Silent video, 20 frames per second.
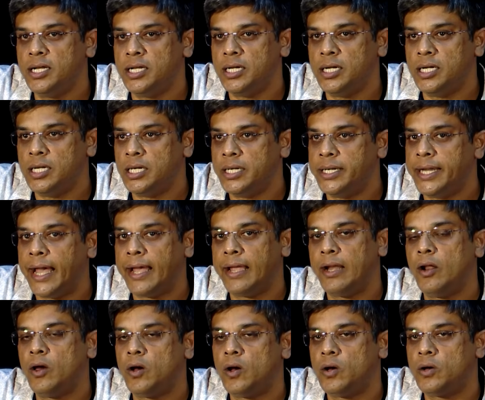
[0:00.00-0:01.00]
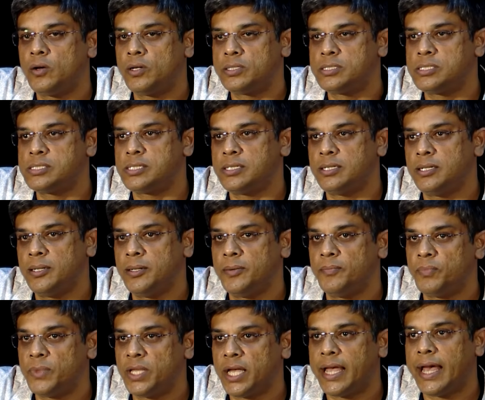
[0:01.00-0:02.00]
uh, dialogues, um,
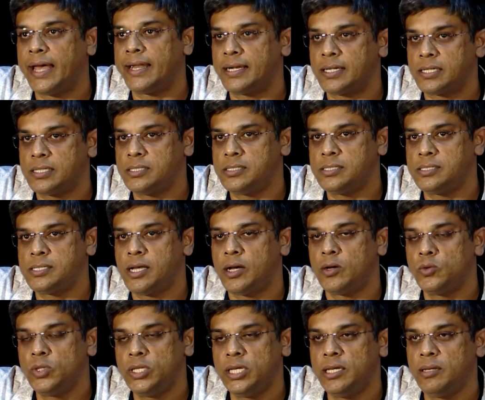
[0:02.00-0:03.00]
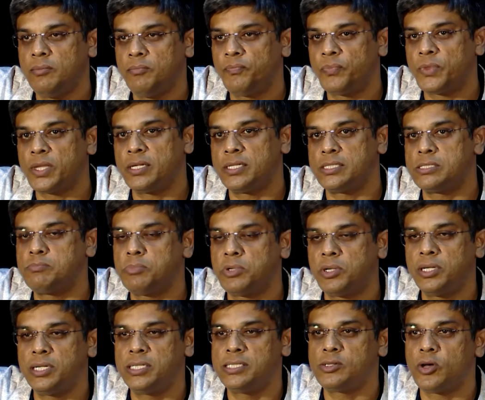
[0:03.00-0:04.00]
the characters, how they
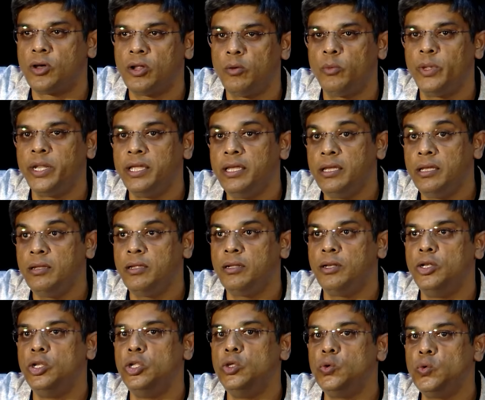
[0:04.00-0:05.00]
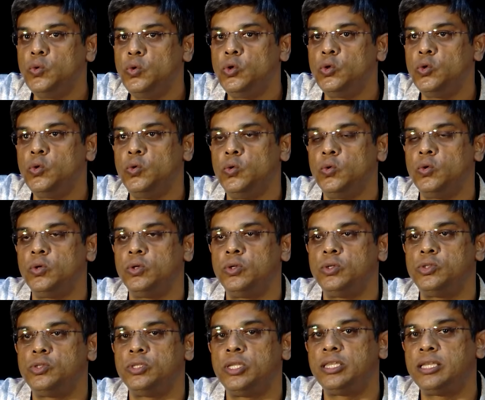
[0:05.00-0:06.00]
respond is all very new to
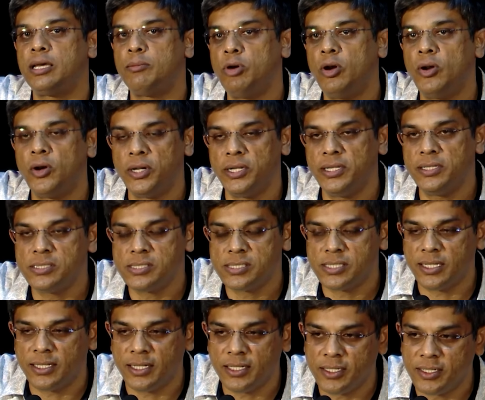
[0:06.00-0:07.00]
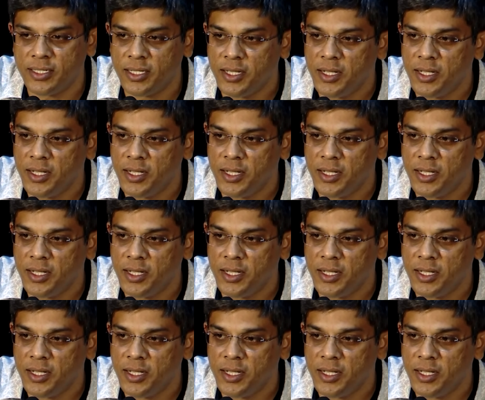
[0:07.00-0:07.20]
to the Tamil audience, and